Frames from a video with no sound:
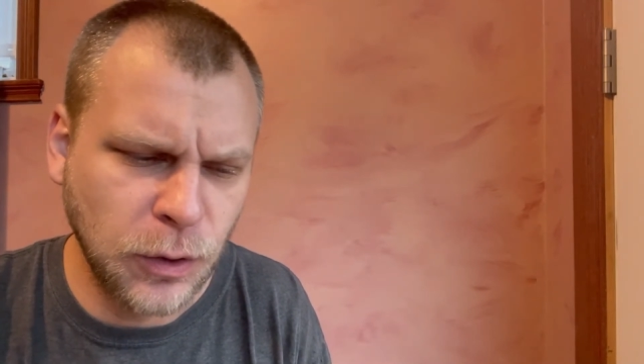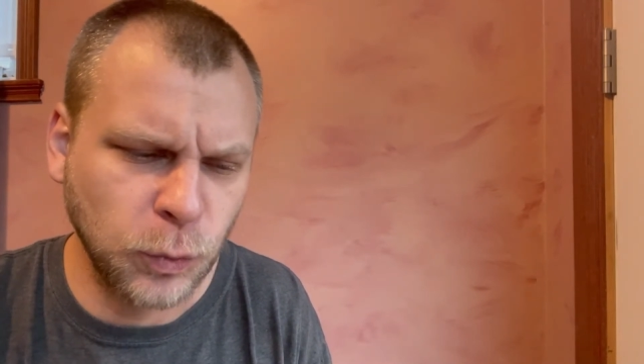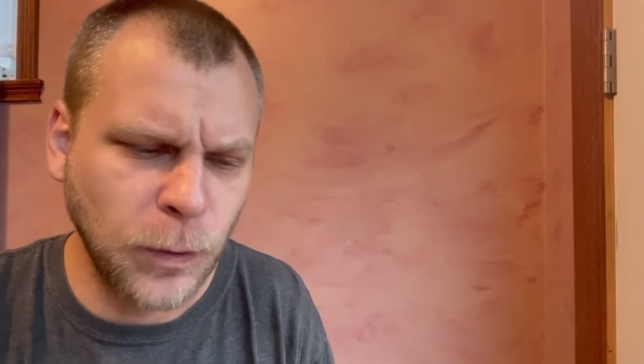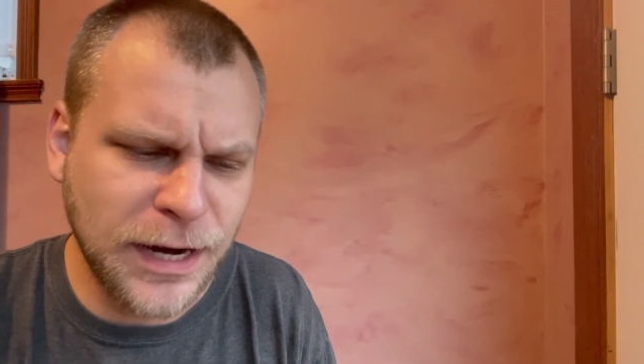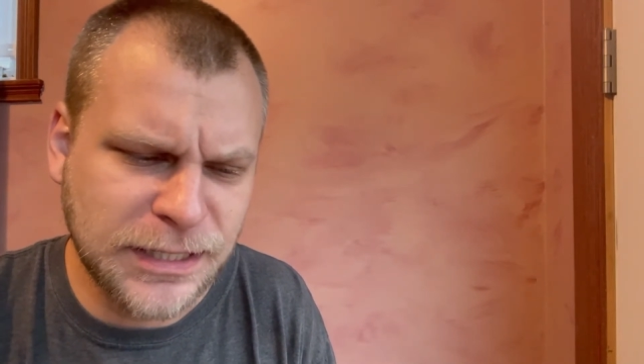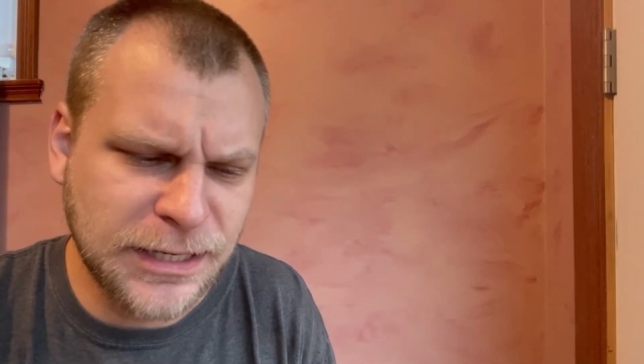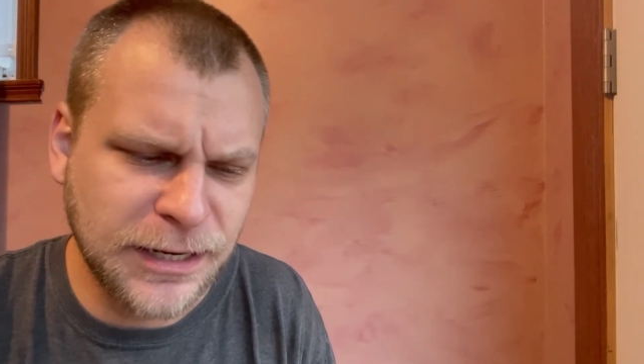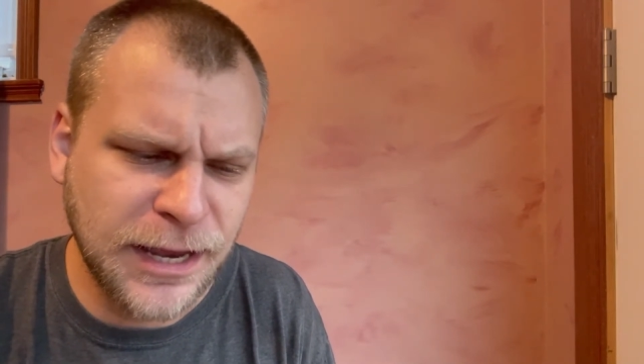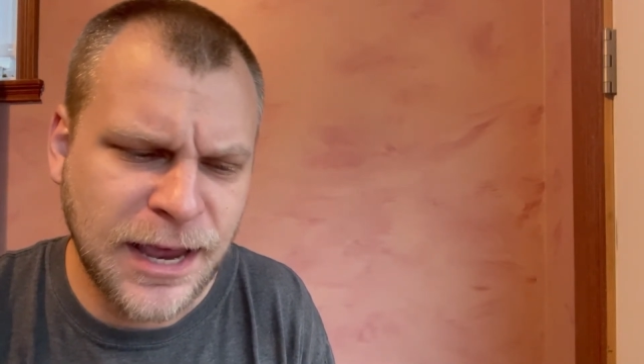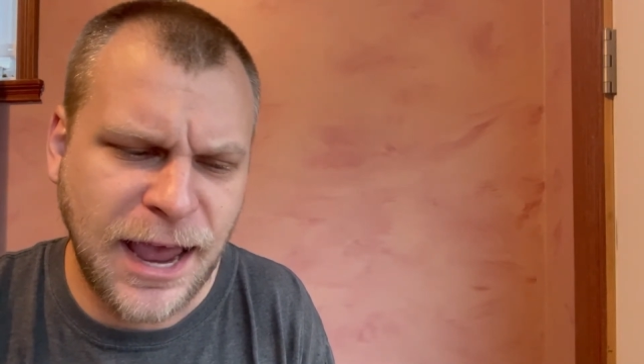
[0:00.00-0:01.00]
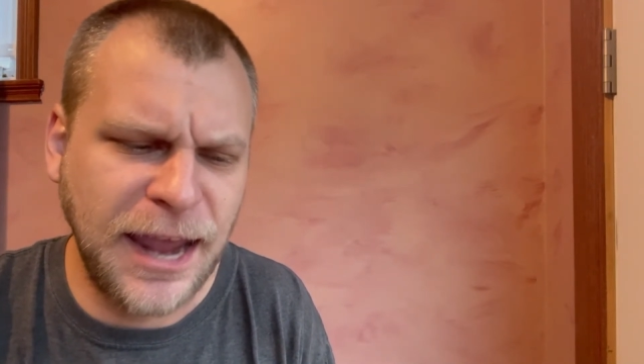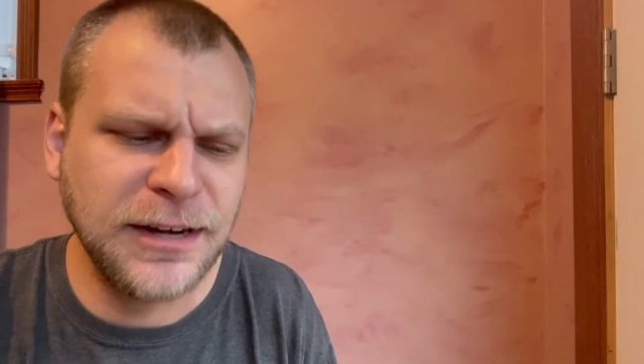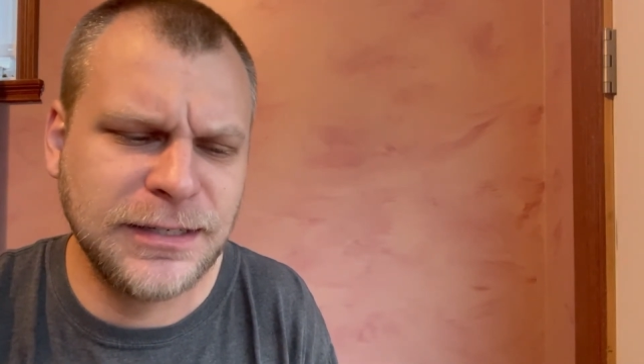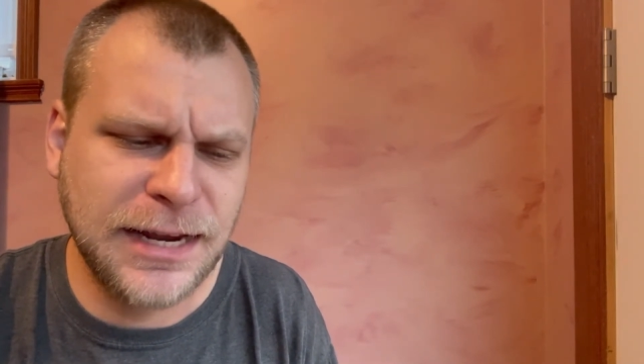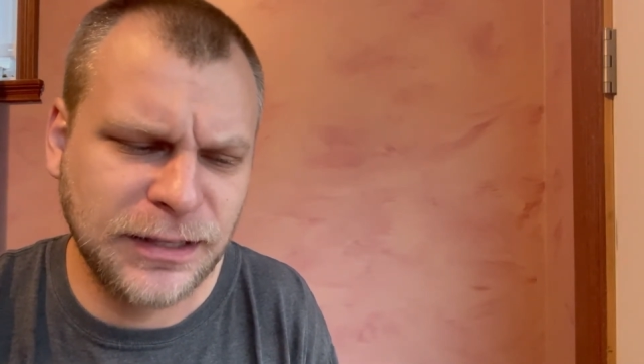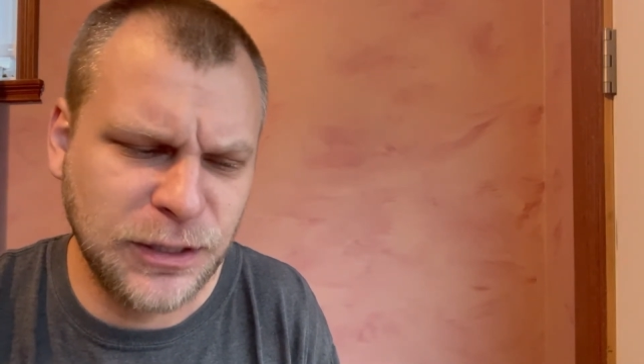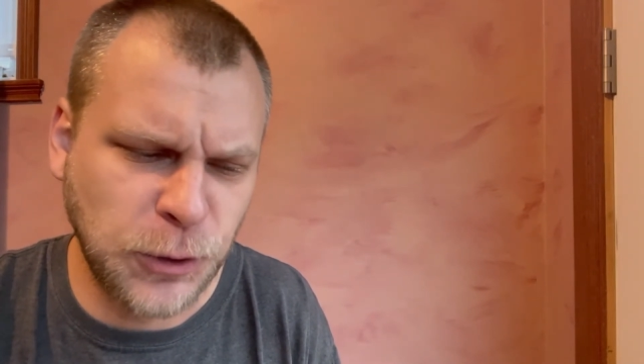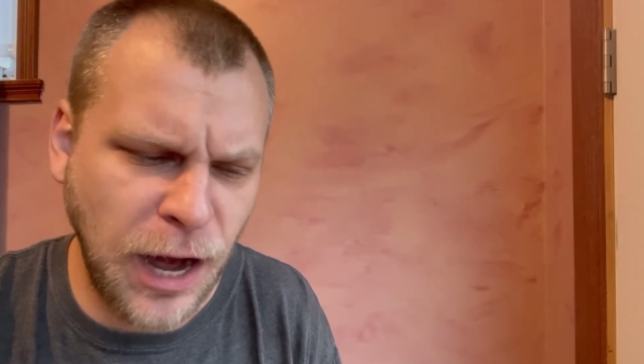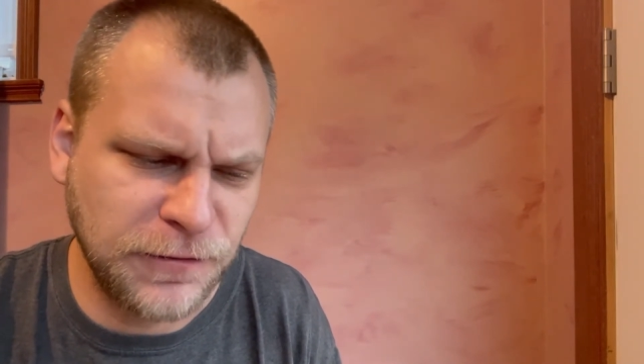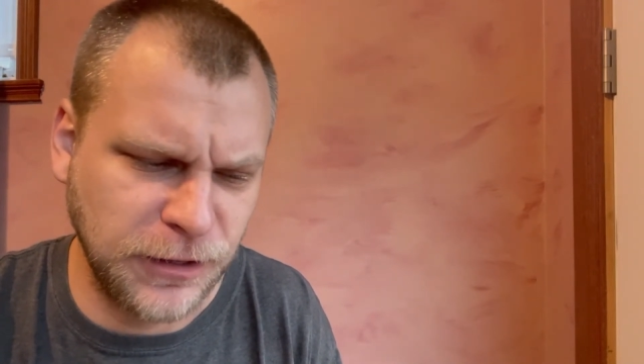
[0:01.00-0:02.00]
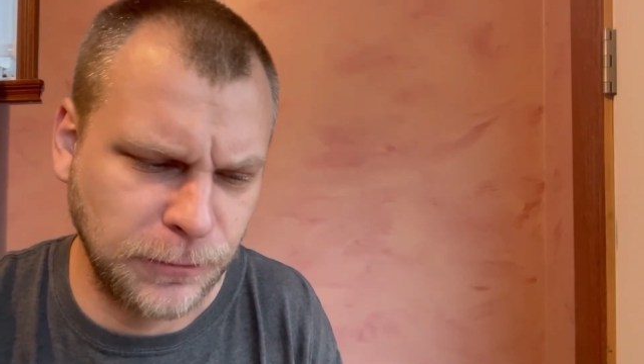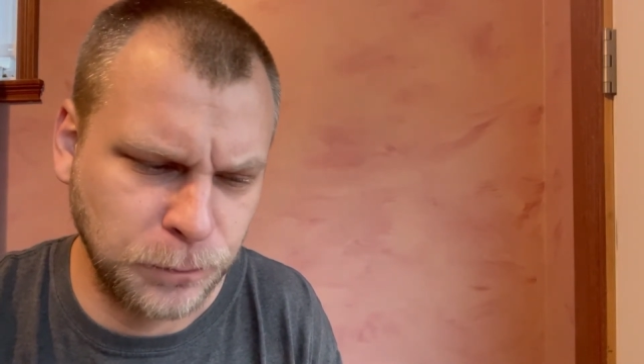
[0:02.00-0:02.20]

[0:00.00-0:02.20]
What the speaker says: racing, and daily driving.